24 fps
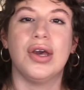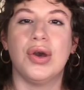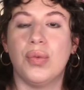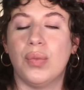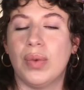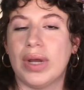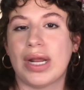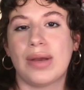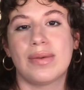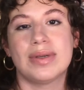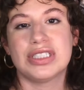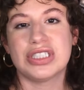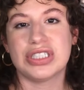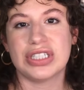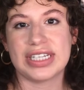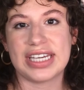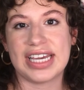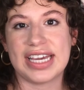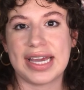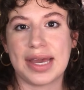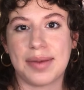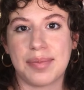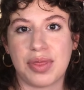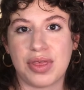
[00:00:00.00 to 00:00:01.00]
When I was
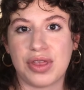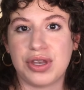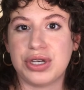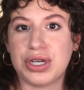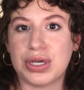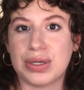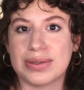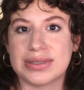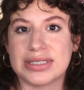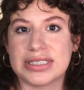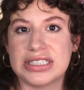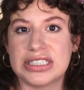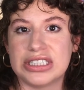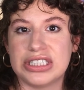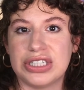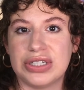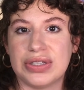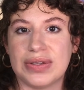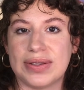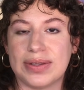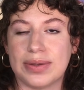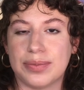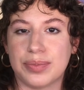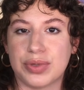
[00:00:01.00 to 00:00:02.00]
looking up the notes
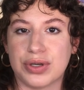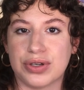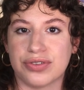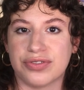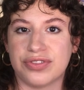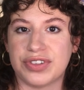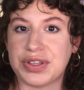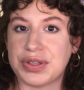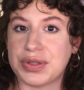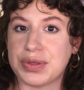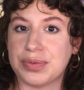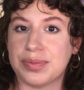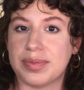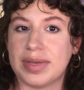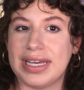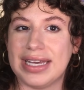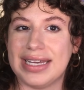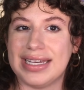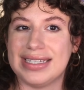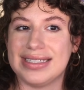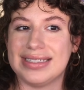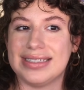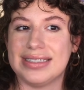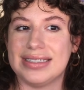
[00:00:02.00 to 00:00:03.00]
to the perfume,
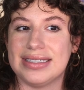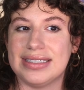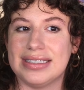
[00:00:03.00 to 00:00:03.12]
it